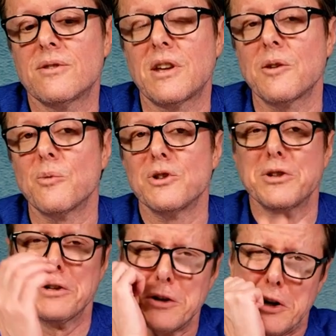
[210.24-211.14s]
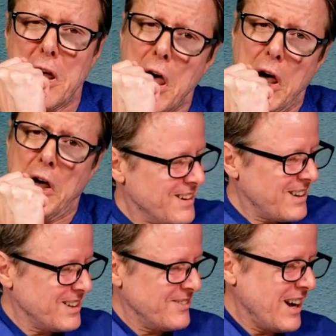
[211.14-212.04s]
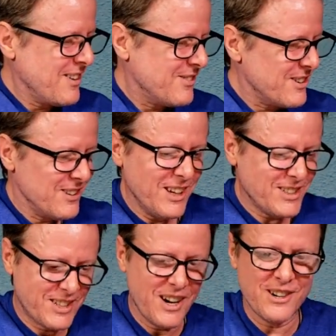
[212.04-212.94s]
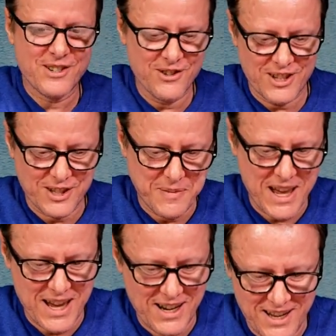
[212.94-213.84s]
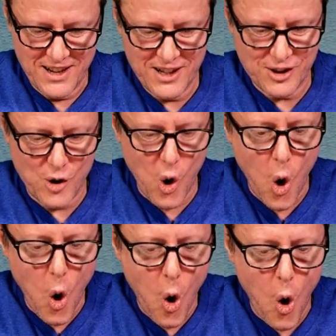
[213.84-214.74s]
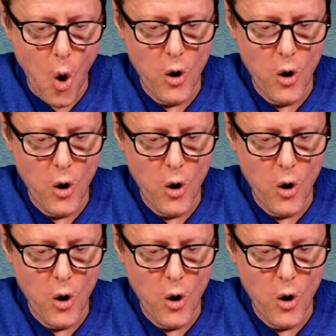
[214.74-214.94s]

that you wish you could have had. No, I, man, let's tear tooties, man. Let's go.